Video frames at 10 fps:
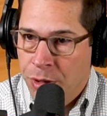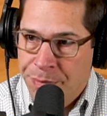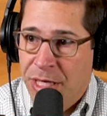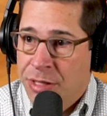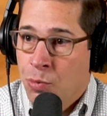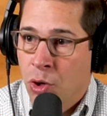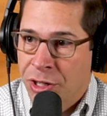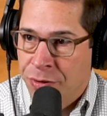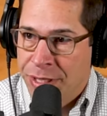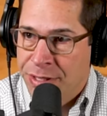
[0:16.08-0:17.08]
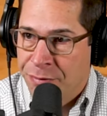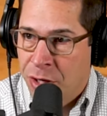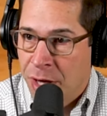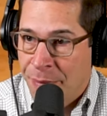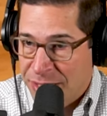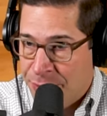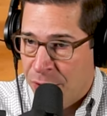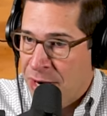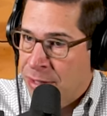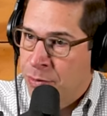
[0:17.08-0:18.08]
because mortgage rates have gone up? As a matter
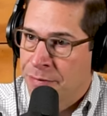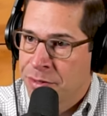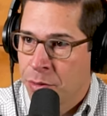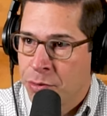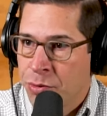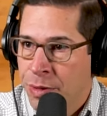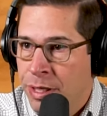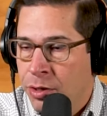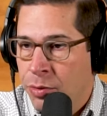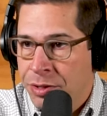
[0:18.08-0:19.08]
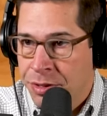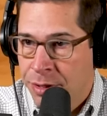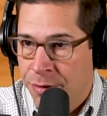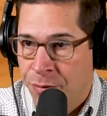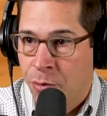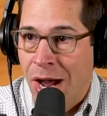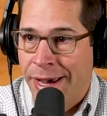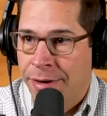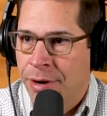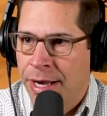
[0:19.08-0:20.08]
of fact, we have a social media question here from
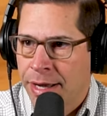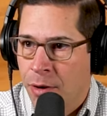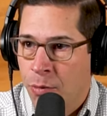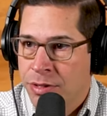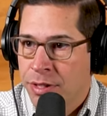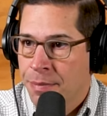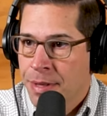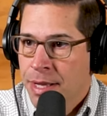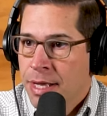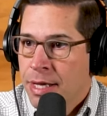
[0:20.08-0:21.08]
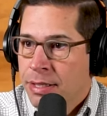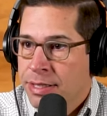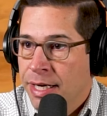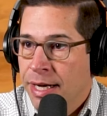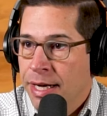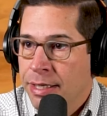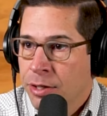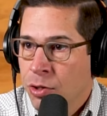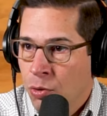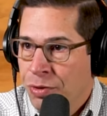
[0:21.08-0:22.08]
Ryan right now. What's up, Todd?
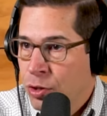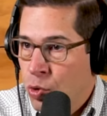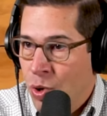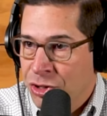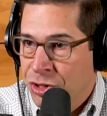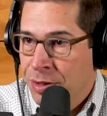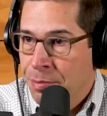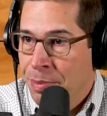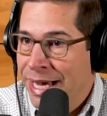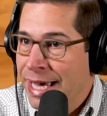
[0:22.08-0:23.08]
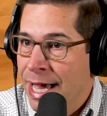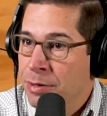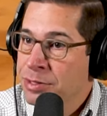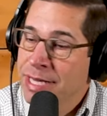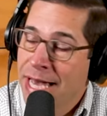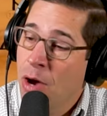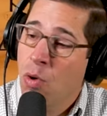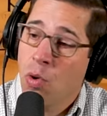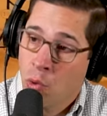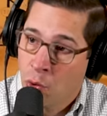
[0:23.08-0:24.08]
Golden question: Buy a house
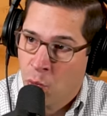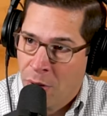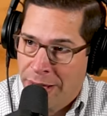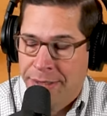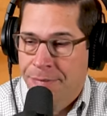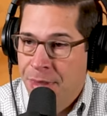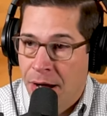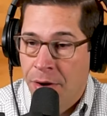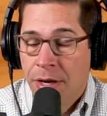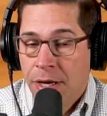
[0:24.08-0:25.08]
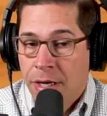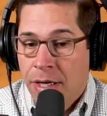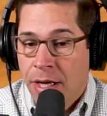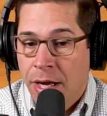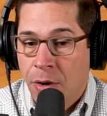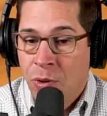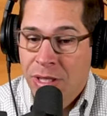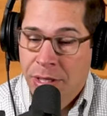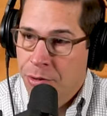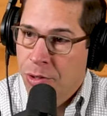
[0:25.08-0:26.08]
now or wait? Now, uh, we
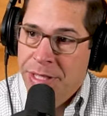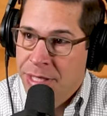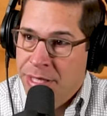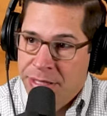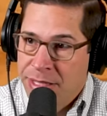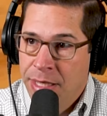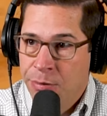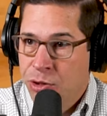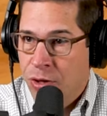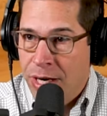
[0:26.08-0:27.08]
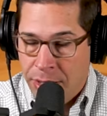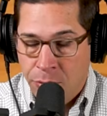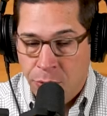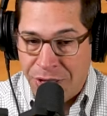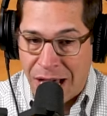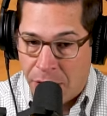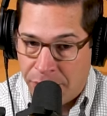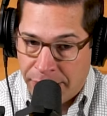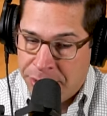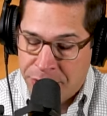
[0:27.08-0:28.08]
literally did a team training with our
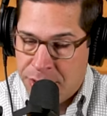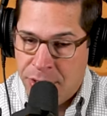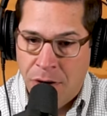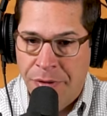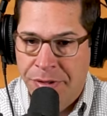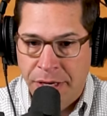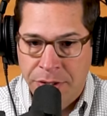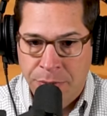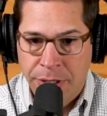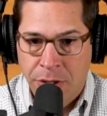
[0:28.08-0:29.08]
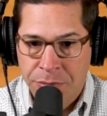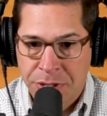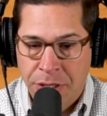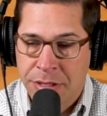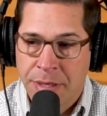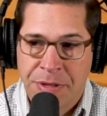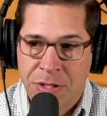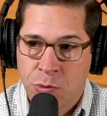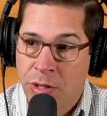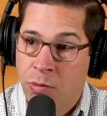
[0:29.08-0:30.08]
agents here on the Todd Tramonte home selling team
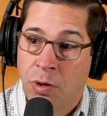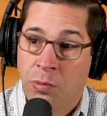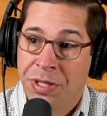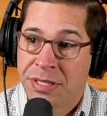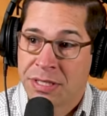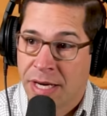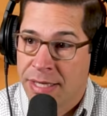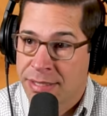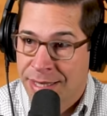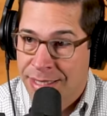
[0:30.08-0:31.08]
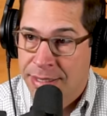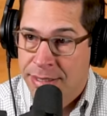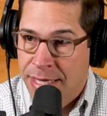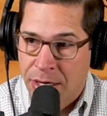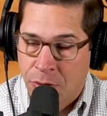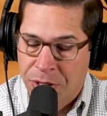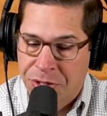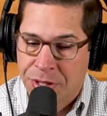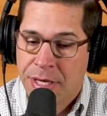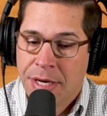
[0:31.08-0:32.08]
this week where we discussed this exact
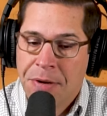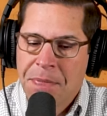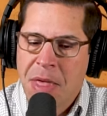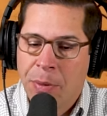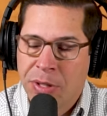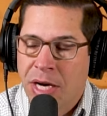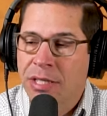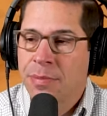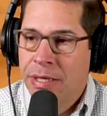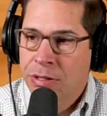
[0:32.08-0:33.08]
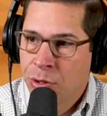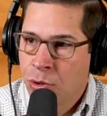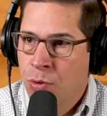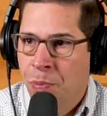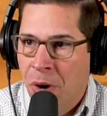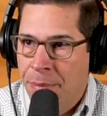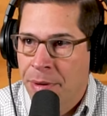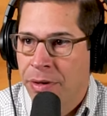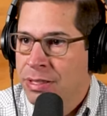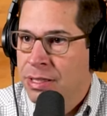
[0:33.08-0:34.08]
question. And we talked about two
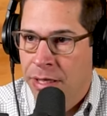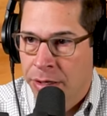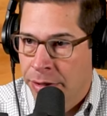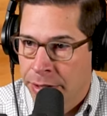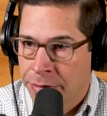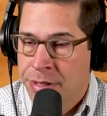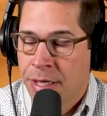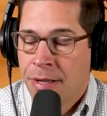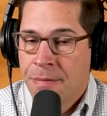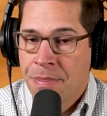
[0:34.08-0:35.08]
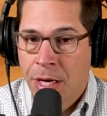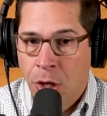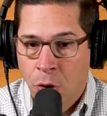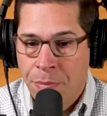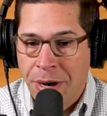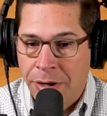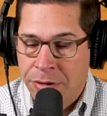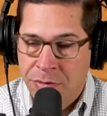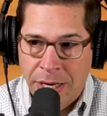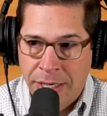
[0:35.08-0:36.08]
primary scenarios that home
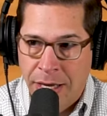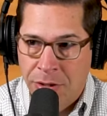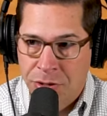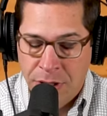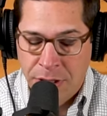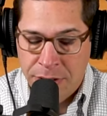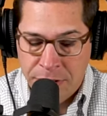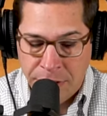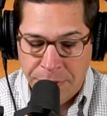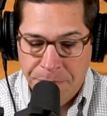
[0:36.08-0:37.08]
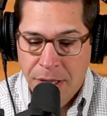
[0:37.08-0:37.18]
buyers right now should consider.